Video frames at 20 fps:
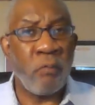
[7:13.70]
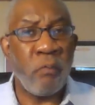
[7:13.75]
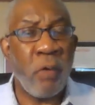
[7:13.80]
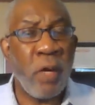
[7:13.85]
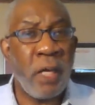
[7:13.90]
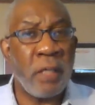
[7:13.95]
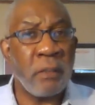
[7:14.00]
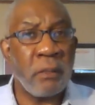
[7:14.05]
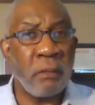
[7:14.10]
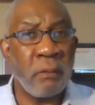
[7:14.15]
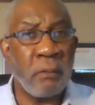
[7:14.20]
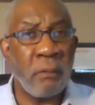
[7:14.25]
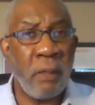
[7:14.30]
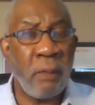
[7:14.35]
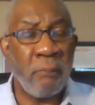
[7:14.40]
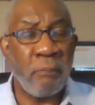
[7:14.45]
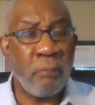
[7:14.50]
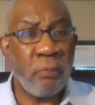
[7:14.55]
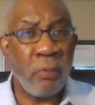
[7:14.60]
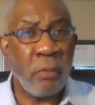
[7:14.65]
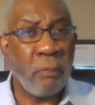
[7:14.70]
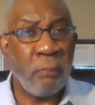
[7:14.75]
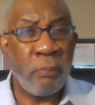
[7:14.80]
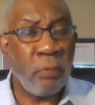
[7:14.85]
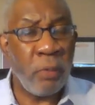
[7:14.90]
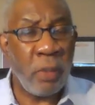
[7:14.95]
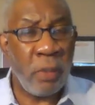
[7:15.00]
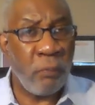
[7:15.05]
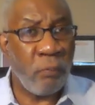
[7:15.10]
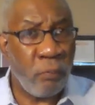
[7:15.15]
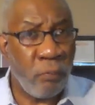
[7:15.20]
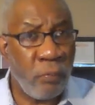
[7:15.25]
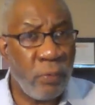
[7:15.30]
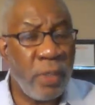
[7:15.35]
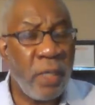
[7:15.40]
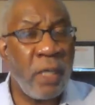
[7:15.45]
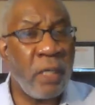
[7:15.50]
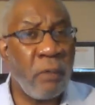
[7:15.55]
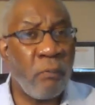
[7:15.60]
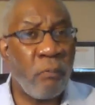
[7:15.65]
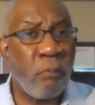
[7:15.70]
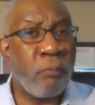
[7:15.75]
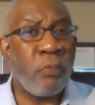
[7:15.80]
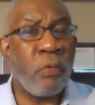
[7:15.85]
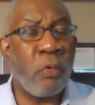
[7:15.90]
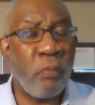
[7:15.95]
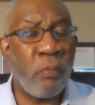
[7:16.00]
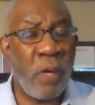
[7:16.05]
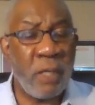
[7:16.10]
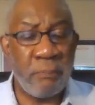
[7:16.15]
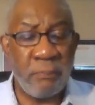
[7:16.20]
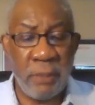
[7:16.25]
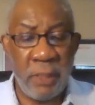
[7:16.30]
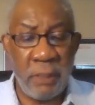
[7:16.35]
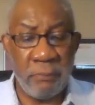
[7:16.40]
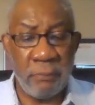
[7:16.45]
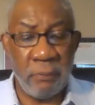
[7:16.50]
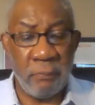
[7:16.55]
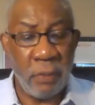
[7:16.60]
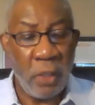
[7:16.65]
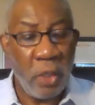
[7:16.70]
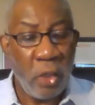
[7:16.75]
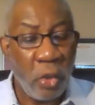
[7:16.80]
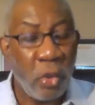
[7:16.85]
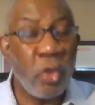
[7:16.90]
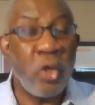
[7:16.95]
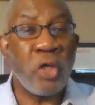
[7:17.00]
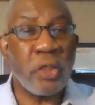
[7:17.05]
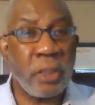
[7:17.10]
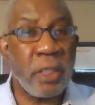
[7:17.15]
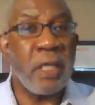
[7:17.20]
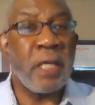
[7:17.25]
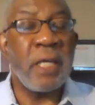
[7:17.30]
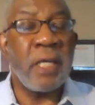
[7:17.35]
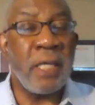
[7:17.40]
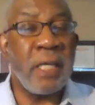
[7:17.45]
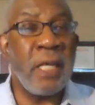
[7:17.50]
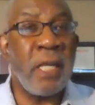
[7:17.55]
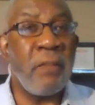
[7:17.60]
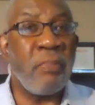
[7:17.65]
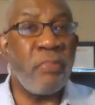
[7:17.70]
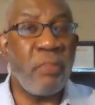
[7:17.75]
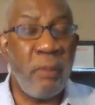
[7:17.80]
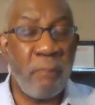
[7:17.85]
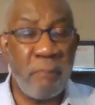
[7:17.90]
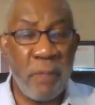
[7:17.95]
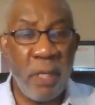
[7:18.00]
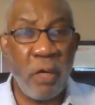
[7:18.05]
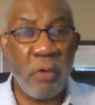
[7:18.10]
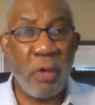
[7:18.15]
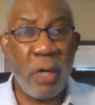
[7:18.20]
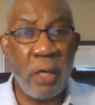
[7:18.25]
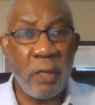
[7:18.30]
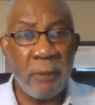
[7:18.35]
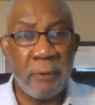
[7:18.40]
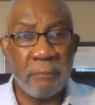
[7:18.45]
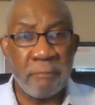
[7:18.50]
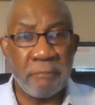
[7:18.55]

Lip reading: white, and red and poor white people. Look in the mirror.